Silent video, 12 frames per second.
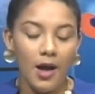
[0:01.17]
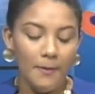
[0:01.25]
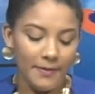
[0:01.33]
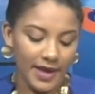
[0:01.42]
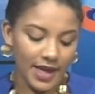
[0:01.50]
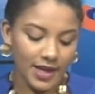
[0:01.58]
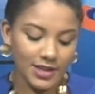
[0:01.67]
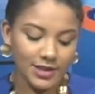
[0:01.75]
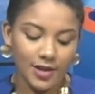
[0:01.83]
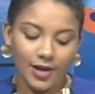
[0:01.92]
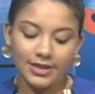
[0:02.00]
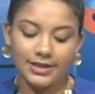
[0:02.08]
A man
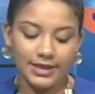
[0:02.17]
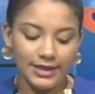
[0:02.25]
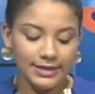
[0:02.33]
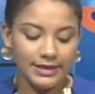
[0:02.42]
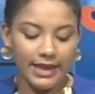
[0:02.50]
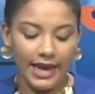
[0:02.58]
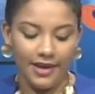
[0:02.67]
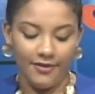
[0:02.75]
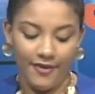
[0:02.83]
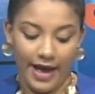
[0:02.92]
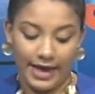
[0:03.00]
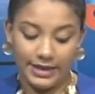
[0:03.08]
has lost his
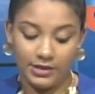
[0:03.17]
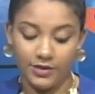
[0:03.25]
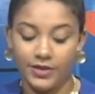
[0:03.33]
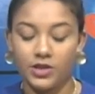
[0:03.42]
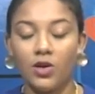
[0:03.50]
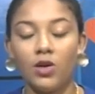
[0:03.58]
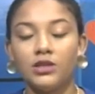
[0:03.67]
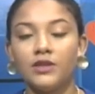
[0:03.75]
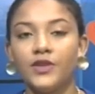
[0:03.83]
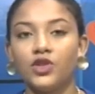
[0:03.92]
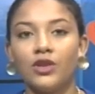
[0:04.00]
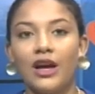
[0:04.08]
life as the result
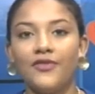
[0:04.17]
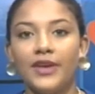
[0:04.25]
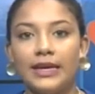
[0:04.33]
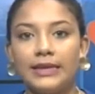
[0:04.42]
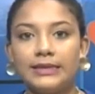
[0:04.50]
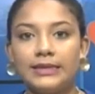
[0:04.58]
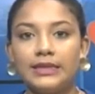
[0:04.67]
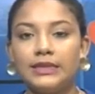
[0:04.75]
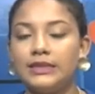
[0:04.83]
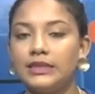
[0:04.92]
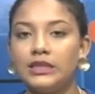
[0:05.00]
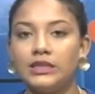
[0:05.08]
of a traffic
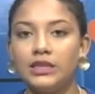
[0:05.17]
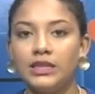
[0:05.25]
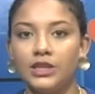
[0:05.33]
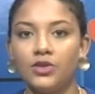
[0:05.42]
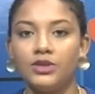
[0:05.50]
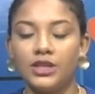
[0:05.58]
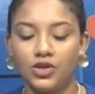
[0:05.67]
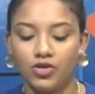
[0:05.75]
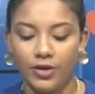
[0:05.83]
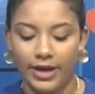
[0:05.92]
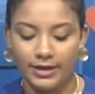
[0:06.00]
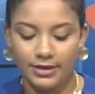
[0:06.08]
incident in the Toledo
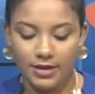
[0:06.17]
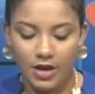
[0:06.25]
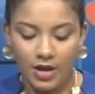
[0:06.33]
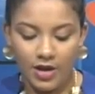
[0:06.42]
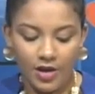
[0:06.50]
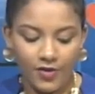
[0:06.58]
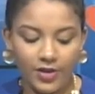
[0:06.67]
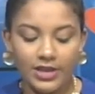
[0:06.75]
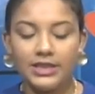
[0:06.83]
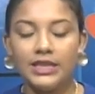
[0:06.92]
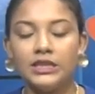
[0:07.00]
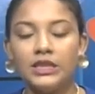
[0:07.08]
District. For
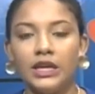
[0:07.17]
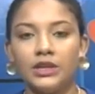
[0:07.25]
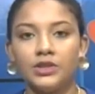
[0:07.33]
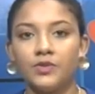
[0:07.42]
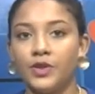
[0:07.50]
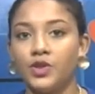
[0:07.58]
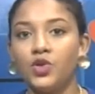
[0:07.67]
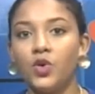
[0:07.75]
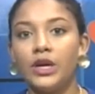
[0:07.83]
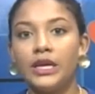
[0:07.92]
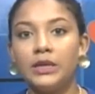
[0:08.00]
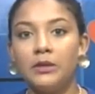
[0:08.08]
the details, we
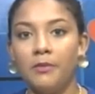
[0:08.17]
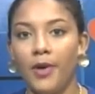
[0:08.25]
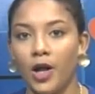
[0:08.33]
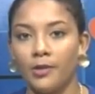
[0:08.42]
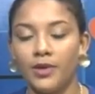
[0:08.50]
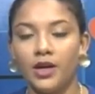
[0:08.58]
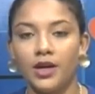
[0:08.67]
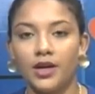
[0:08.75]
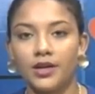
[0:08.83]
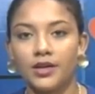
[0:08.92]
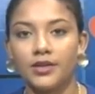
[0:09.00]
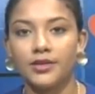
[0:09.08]
join Paul
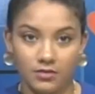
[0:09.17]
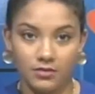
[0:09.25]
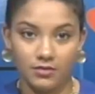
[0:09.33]
Mahong.